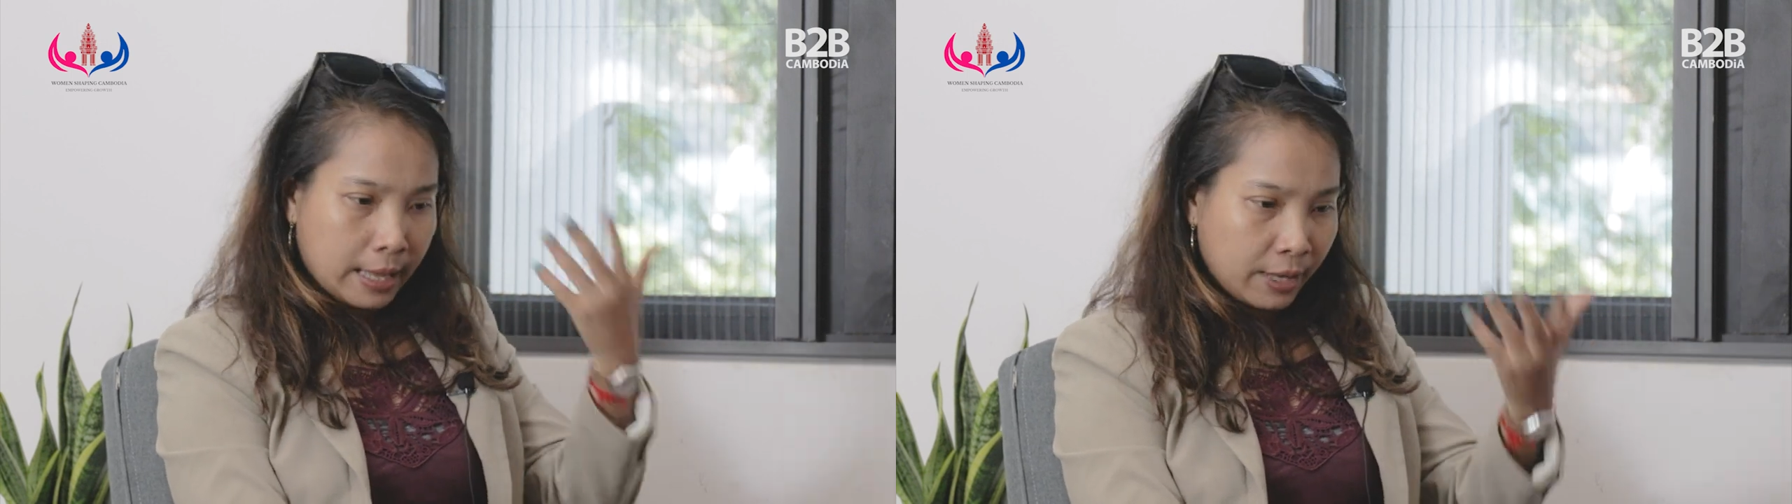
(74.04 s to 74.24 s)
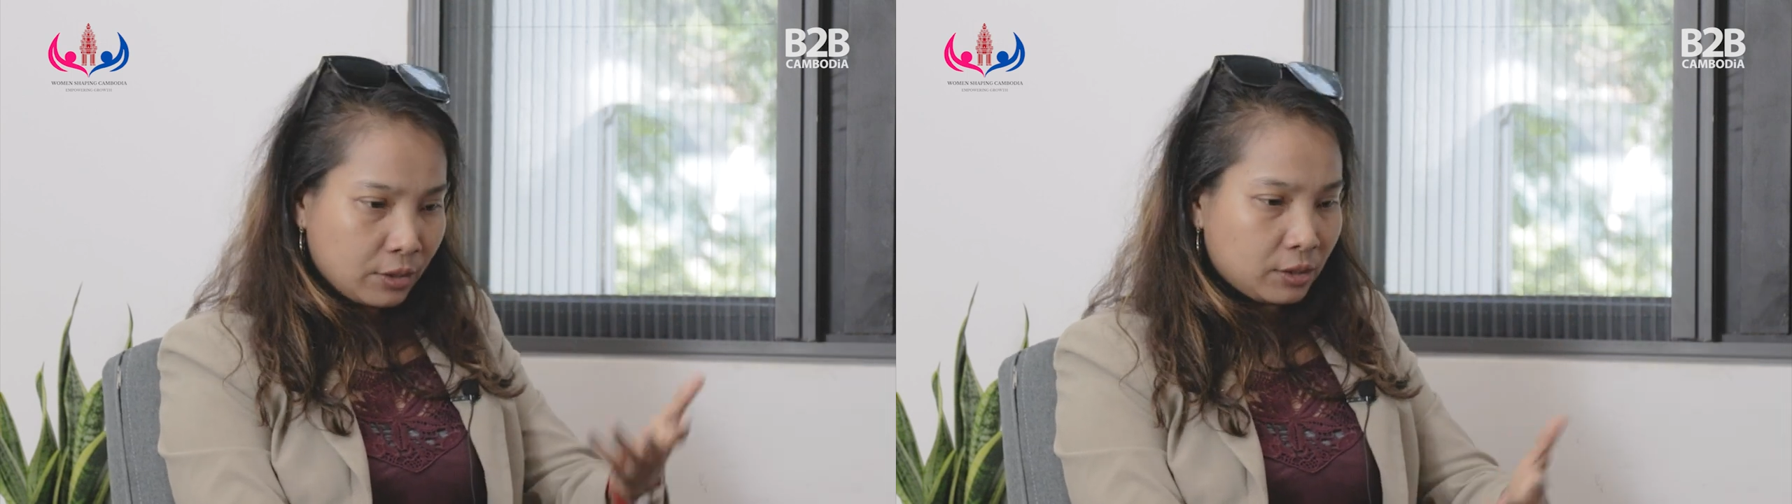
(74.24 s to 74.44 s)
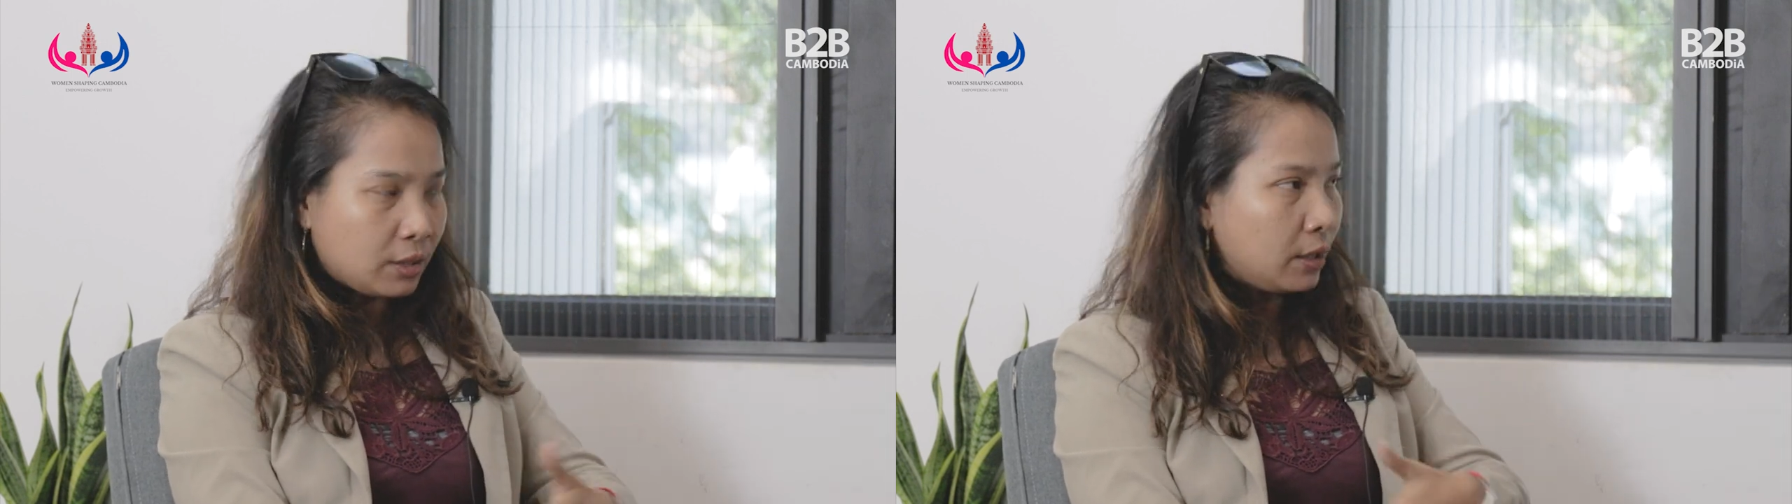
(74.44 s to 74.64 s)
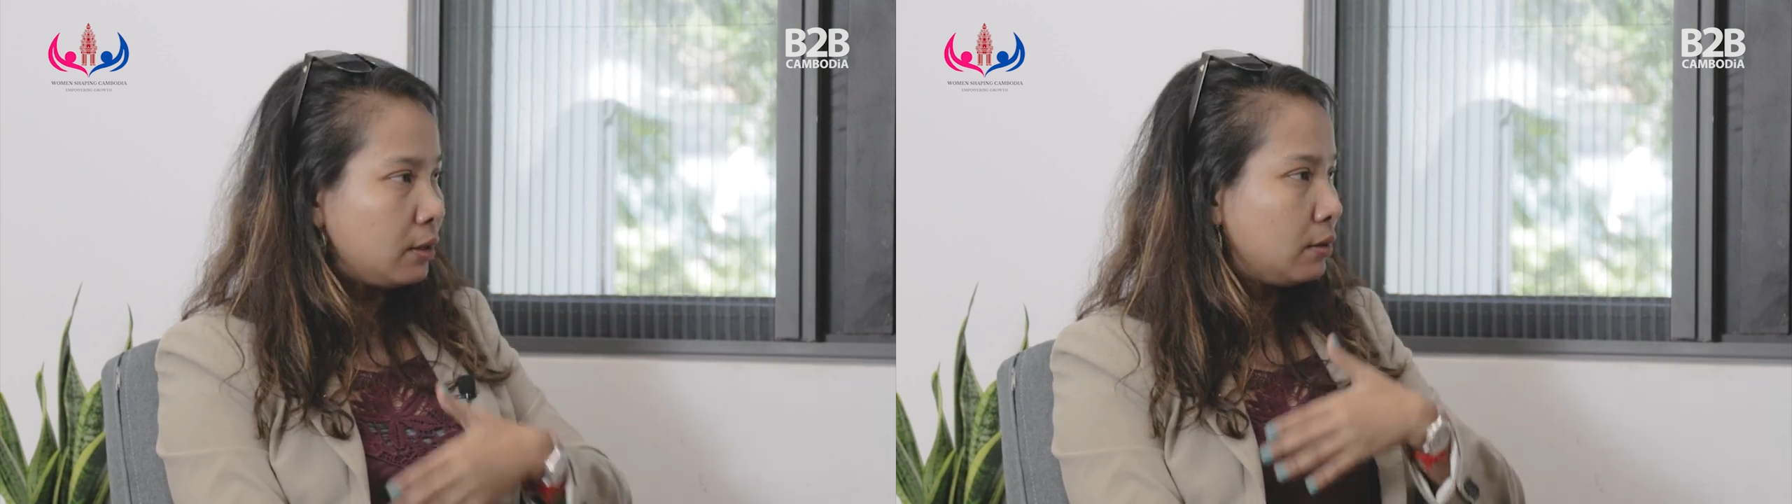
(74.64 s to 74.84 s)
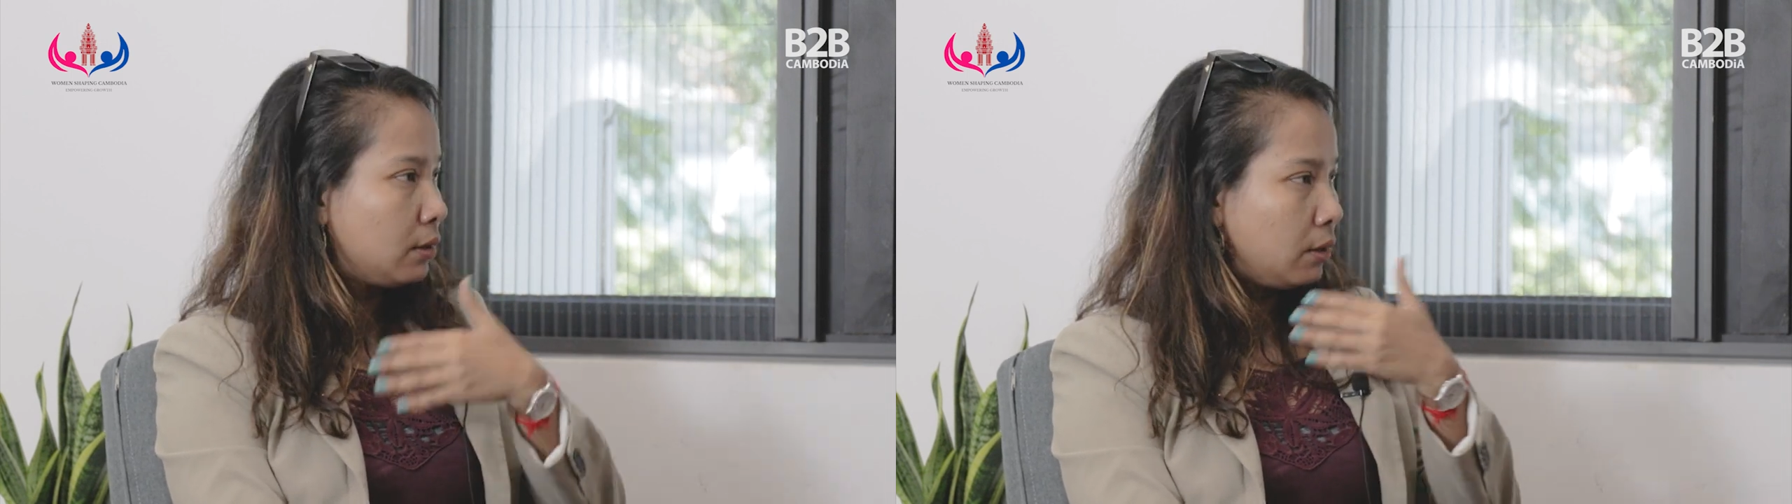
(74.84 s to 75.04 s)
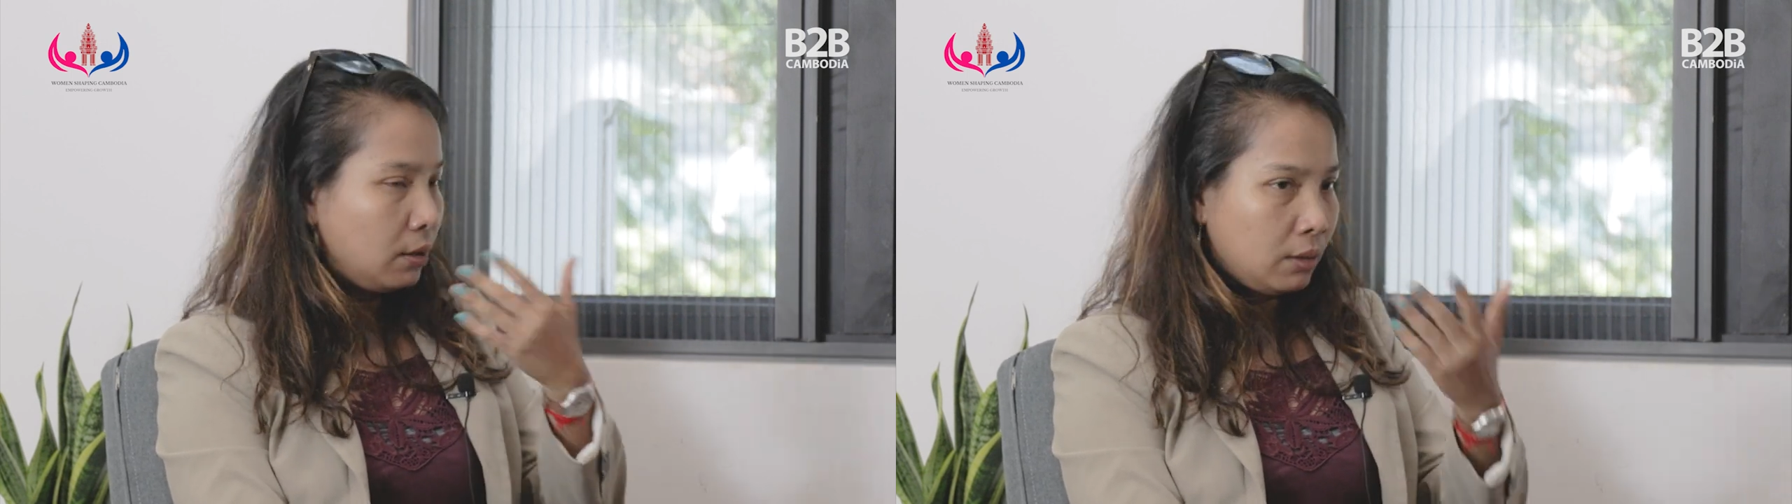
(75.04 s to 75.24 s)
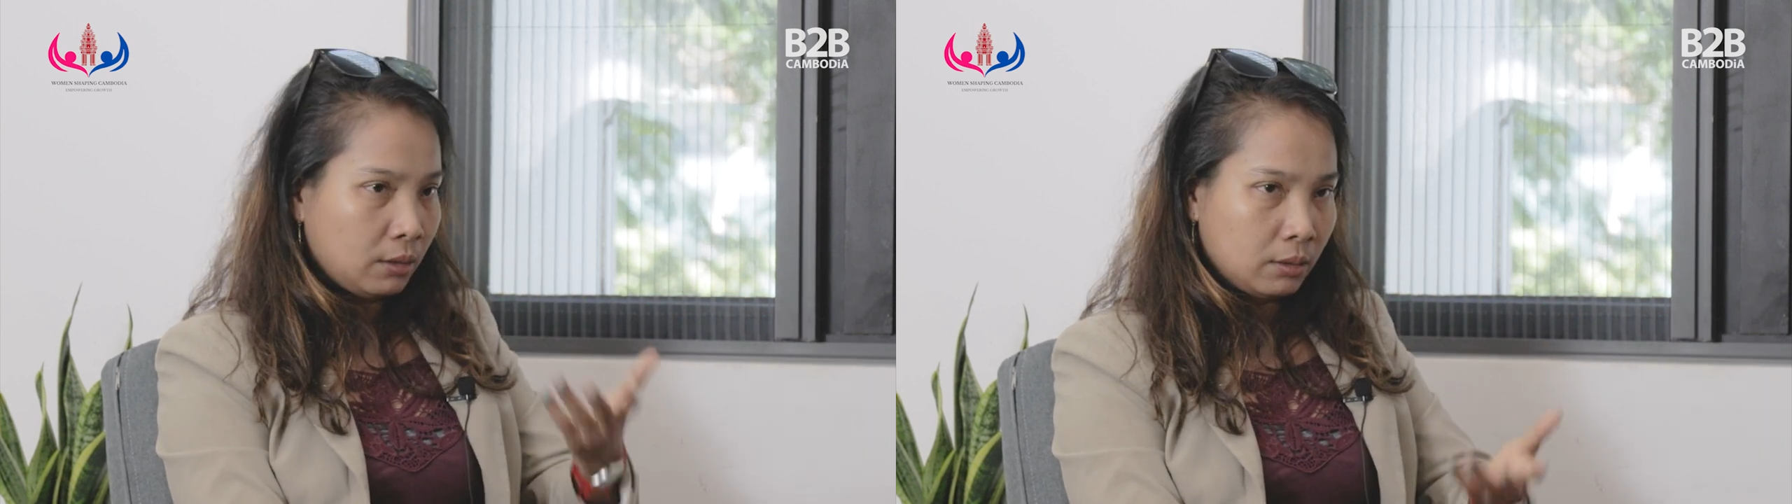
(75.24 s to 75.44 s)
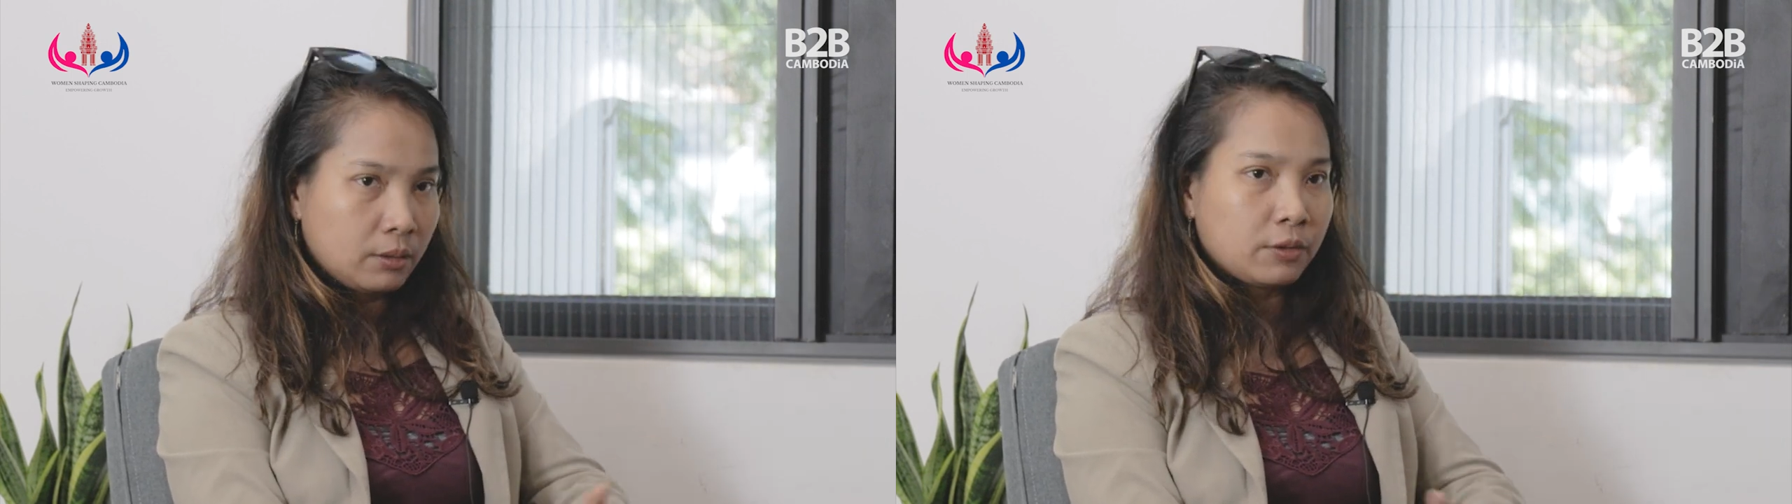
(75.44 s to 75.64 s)
understand
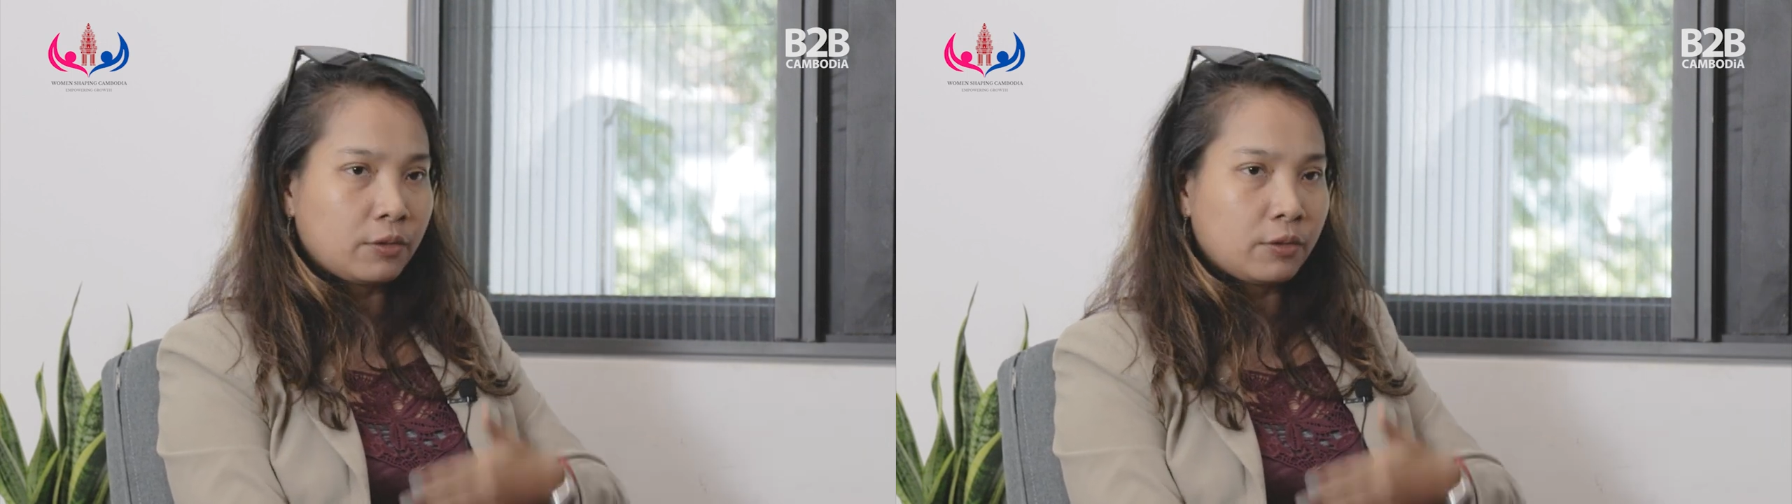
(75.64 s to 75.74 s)
uh,